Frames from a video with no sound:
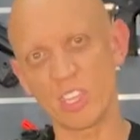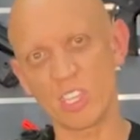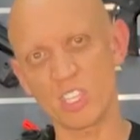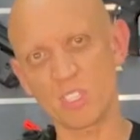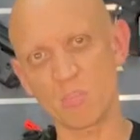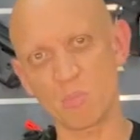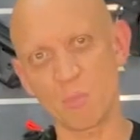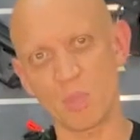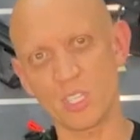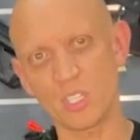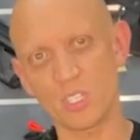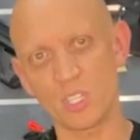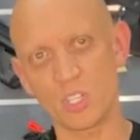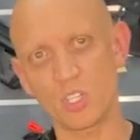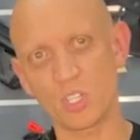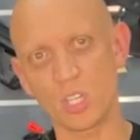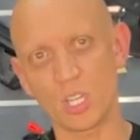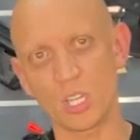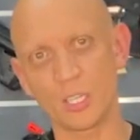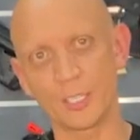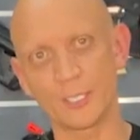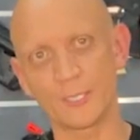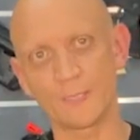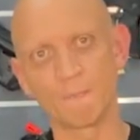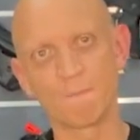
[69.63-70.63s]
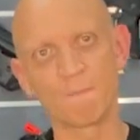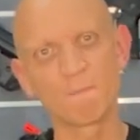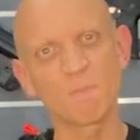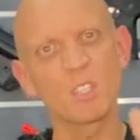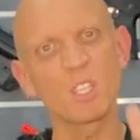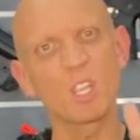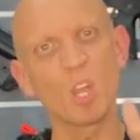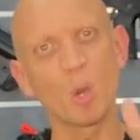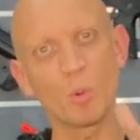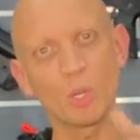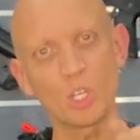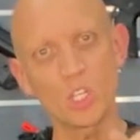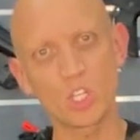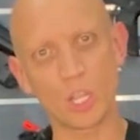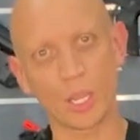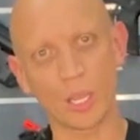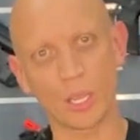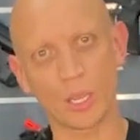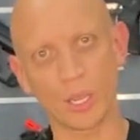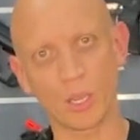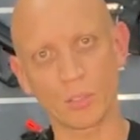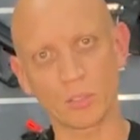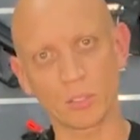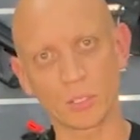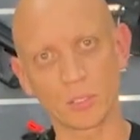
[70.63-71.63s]
this message in. Go and check
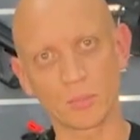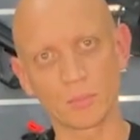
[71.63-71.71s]
it out.